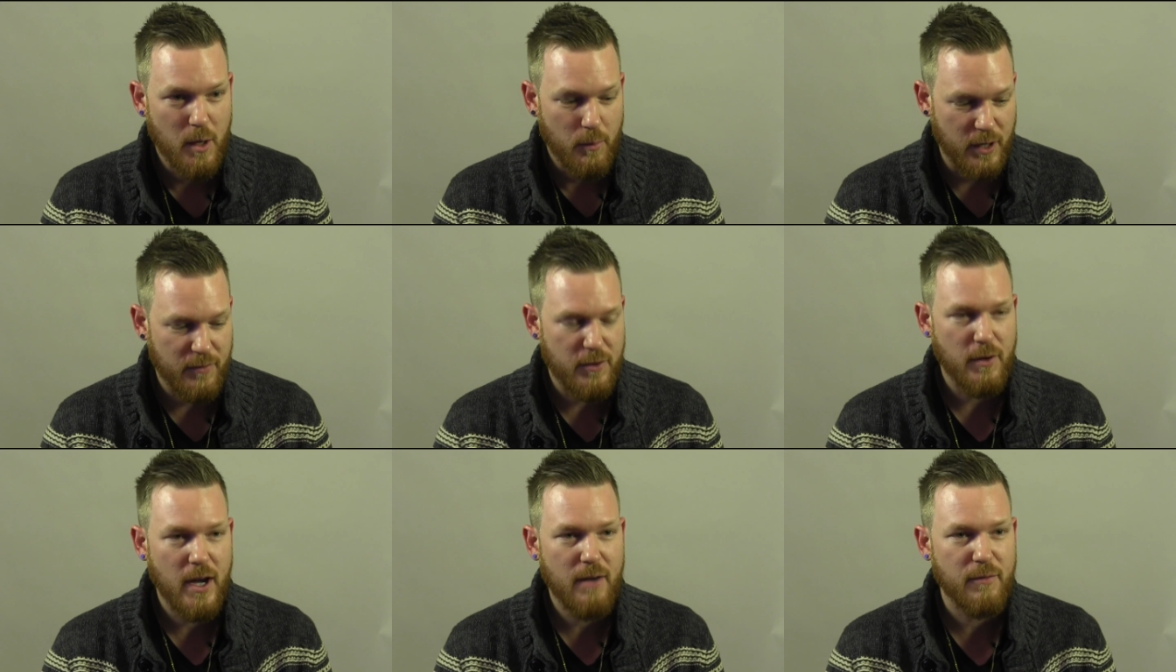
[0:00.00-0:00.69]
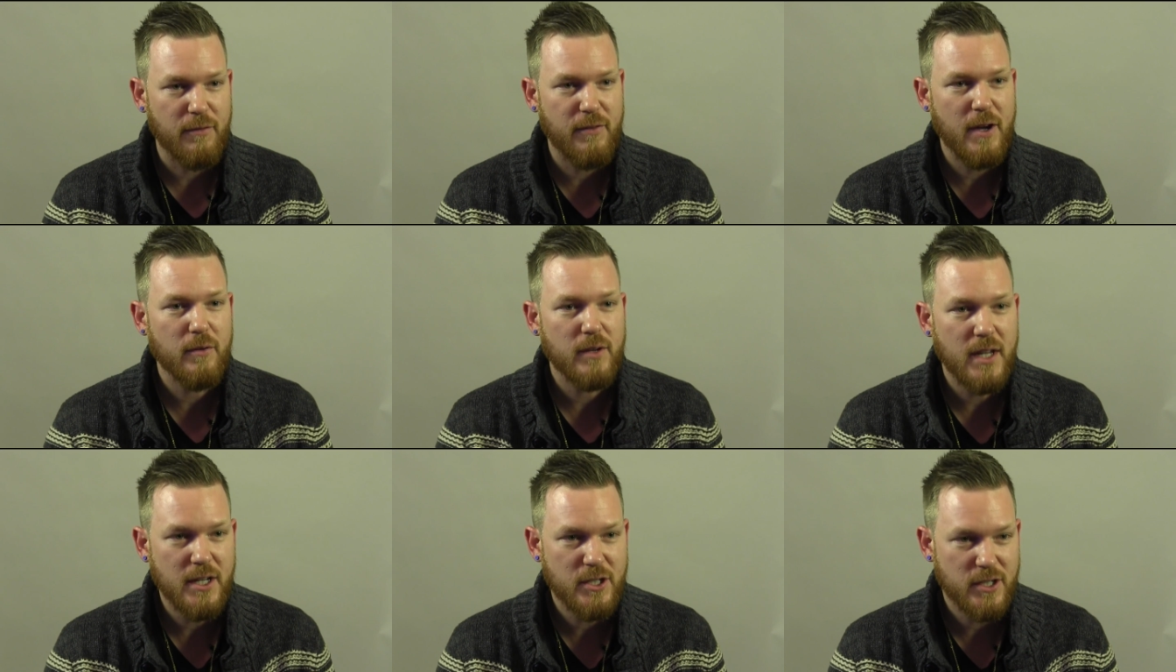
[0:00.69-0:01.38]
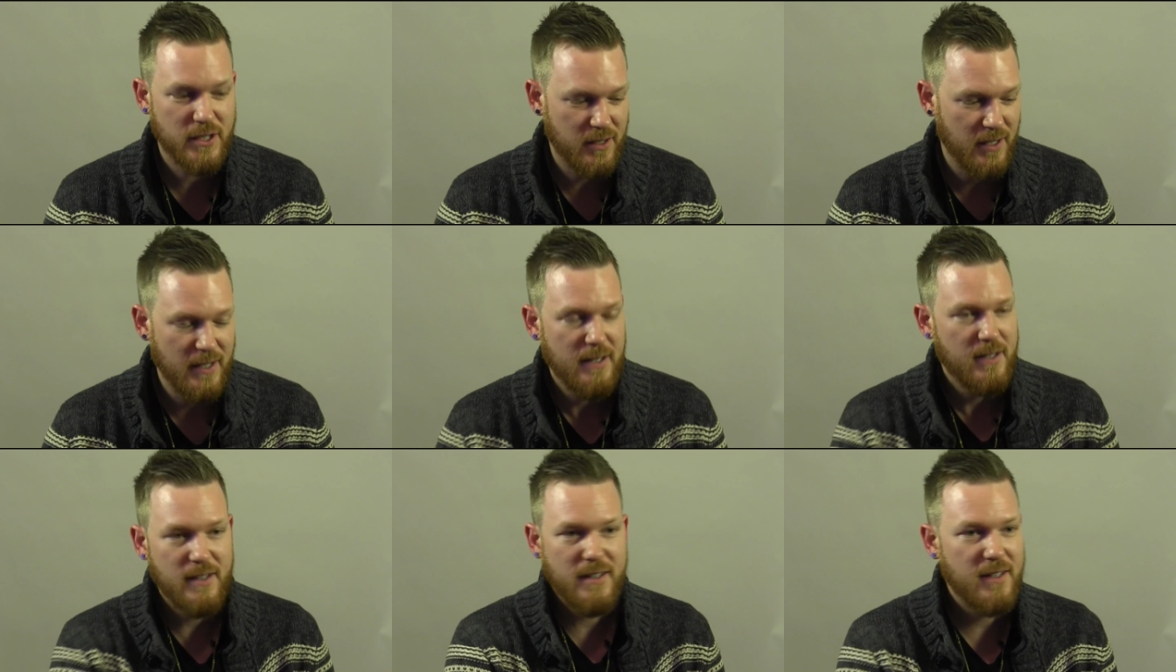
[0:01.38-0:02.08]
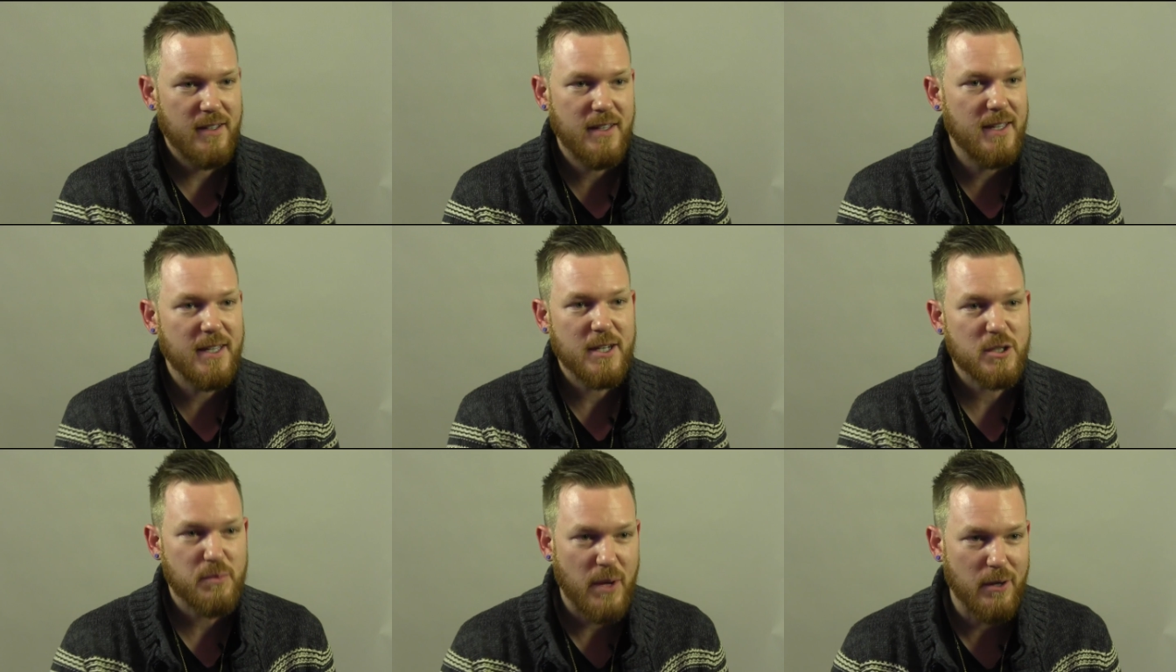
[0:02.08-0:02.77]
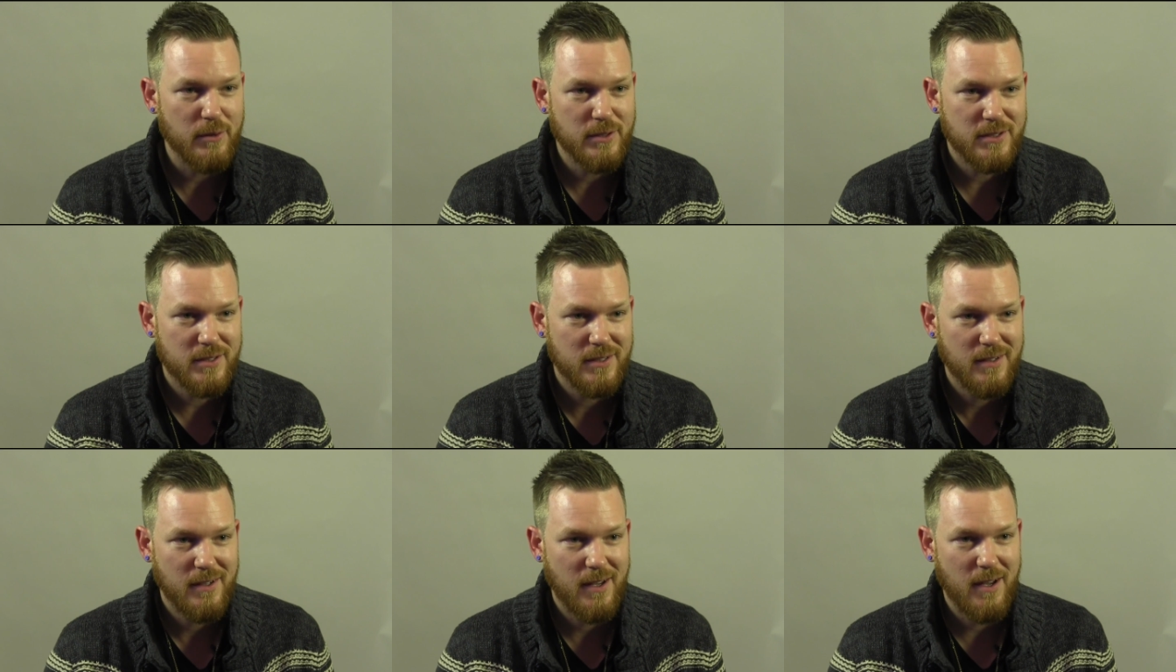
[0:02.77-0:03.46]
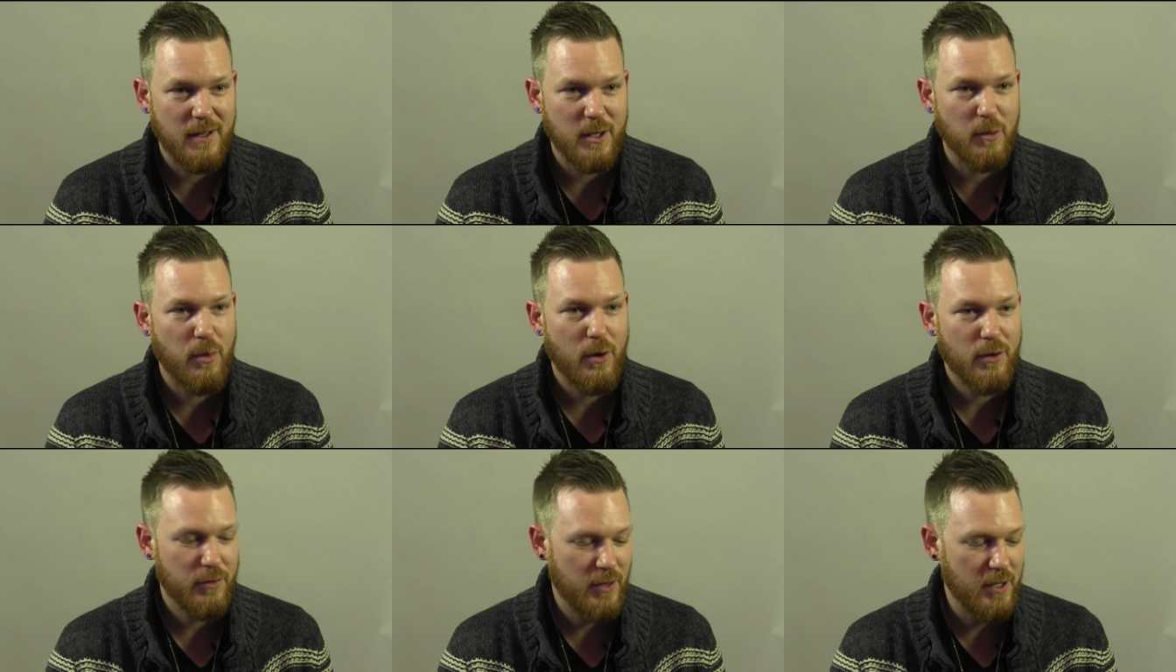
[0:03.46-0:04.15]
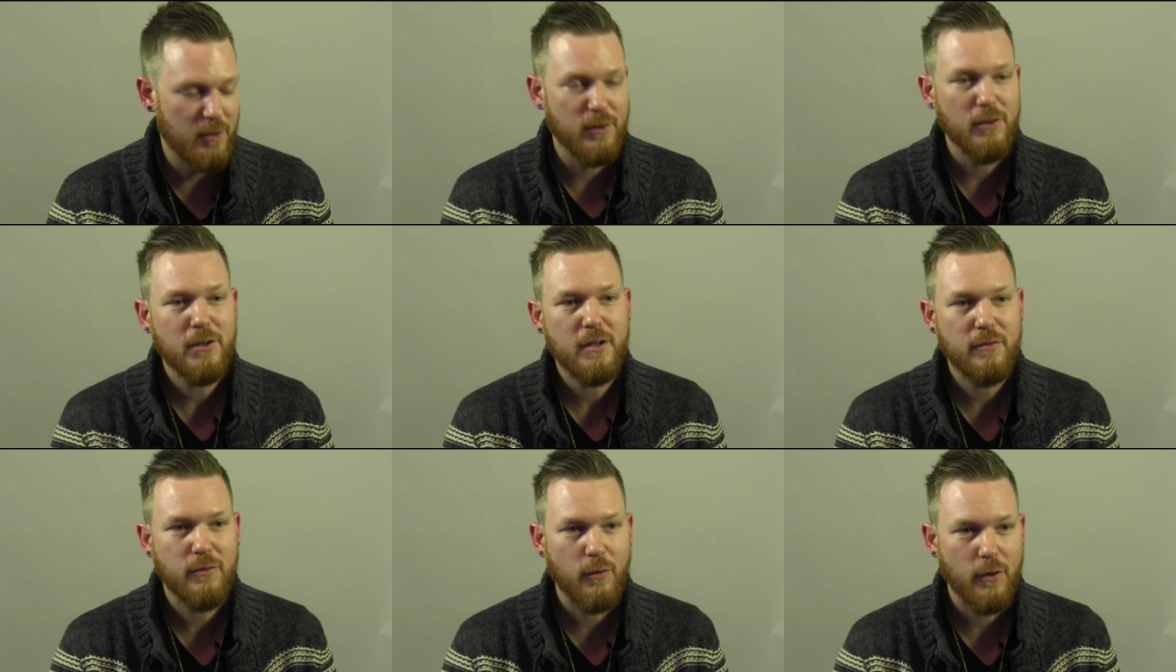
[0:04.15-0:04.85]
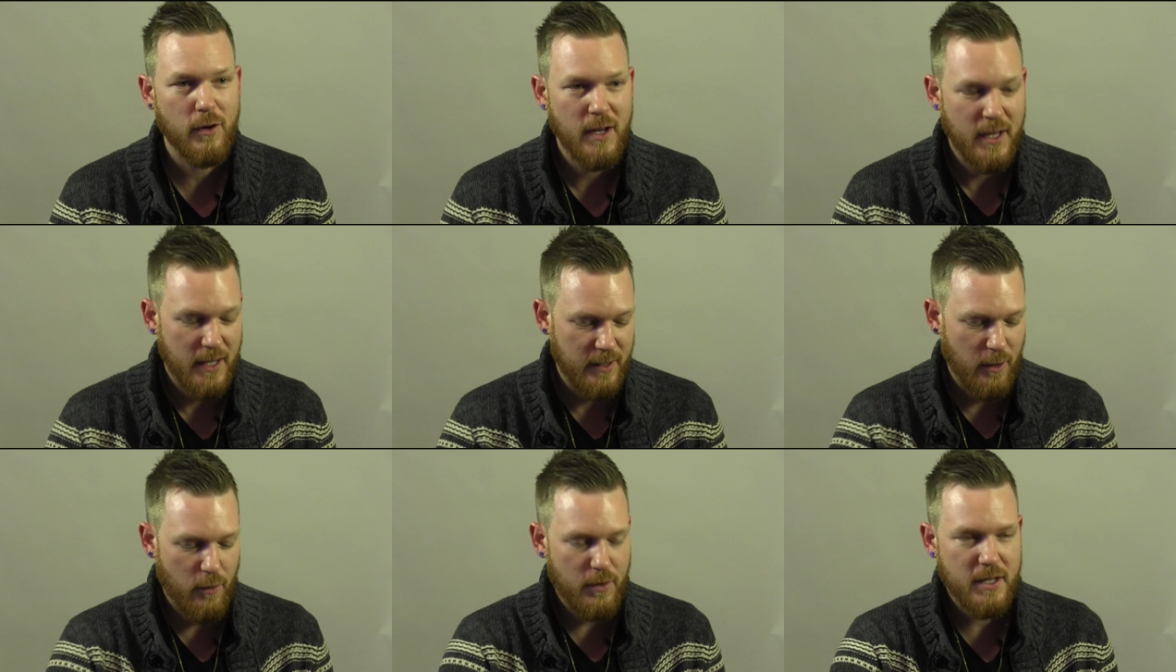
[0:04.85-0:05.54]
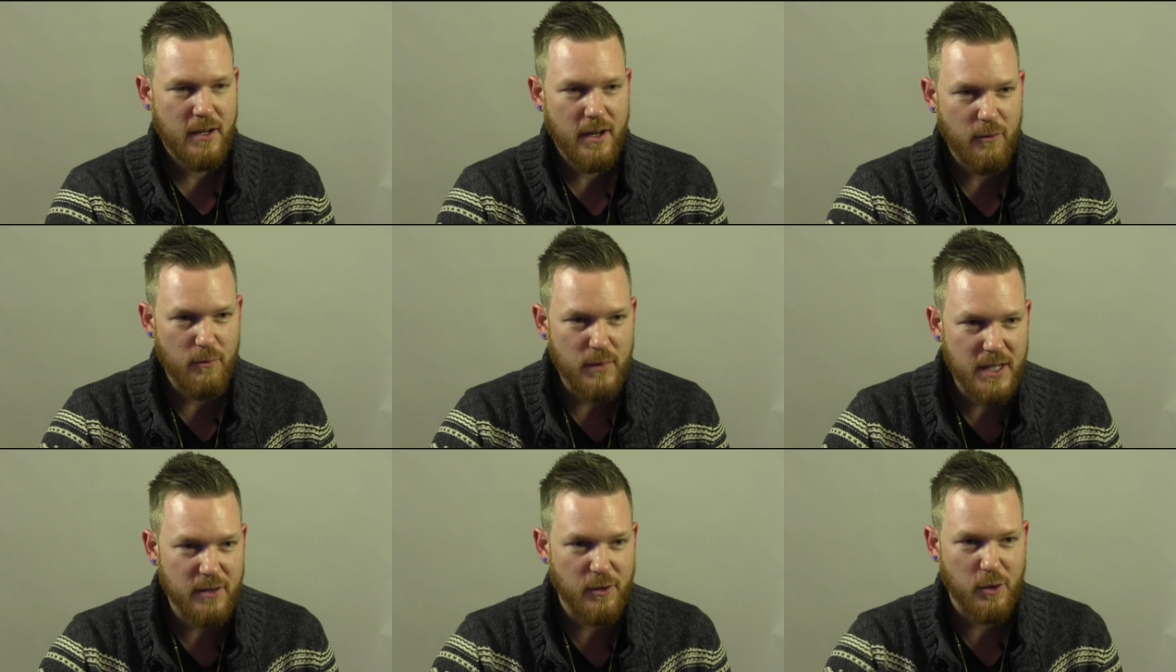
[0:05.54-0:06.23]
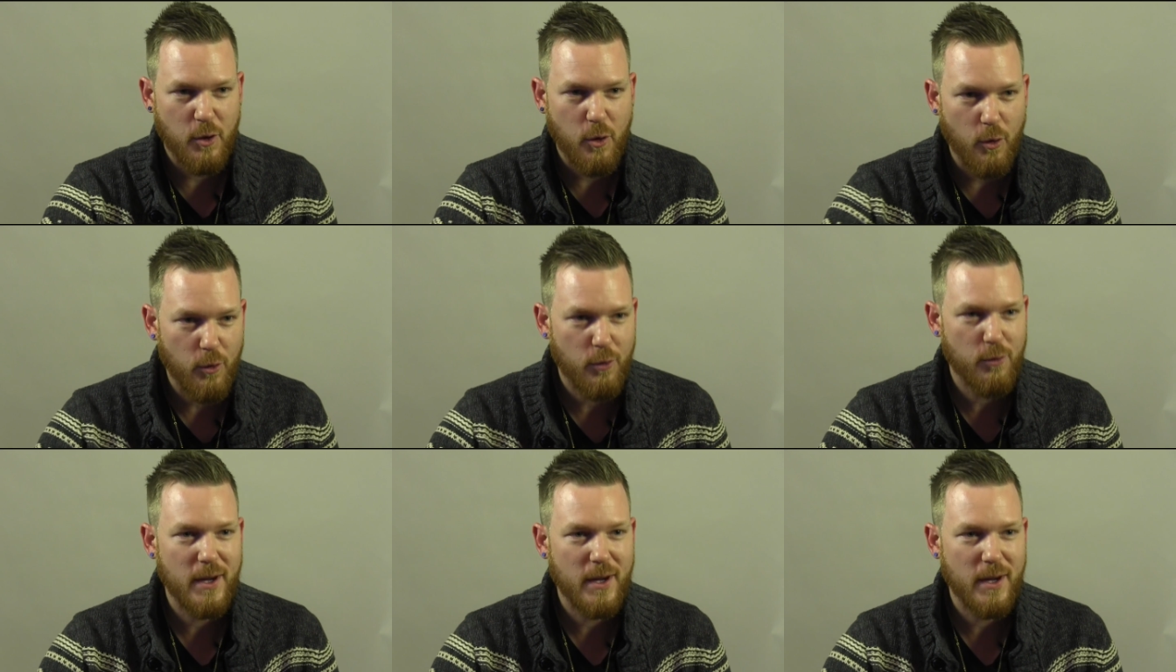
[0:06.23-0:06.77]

But if you have a foundation in a spouse, uh, in a partner that you're looking for, and they already kind of meet the core